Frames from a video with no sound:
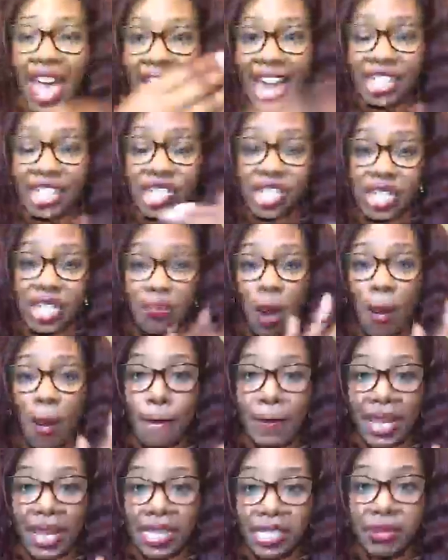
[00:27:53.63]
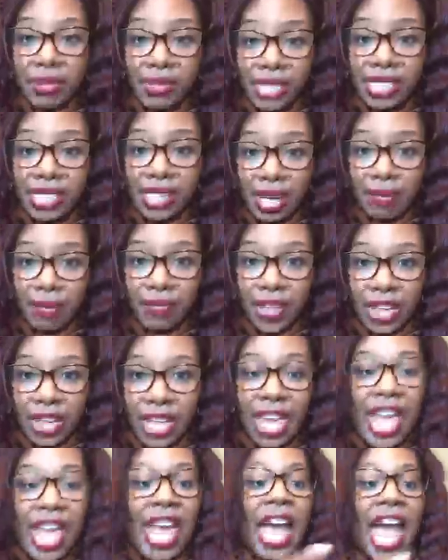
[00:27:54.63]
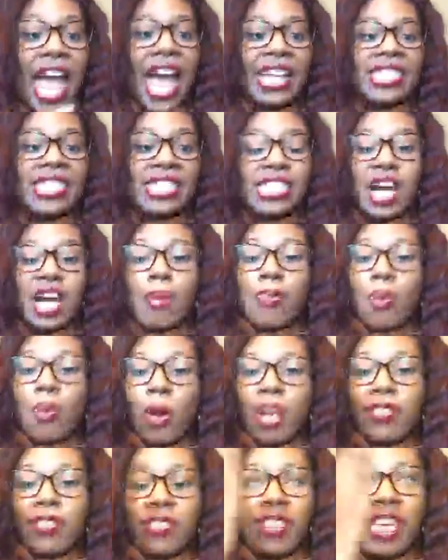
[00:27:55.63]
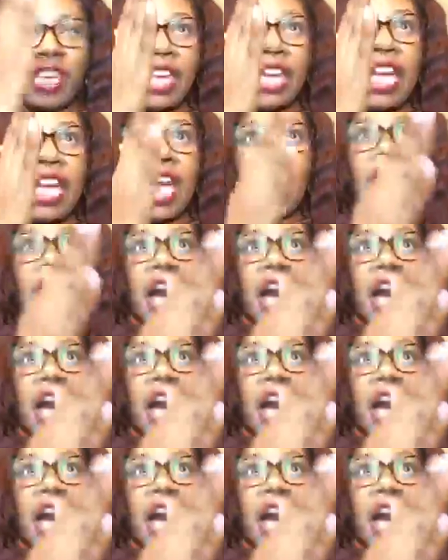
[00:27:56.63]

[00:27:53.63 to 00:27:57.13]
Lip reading: actions and momentum to something, at some point the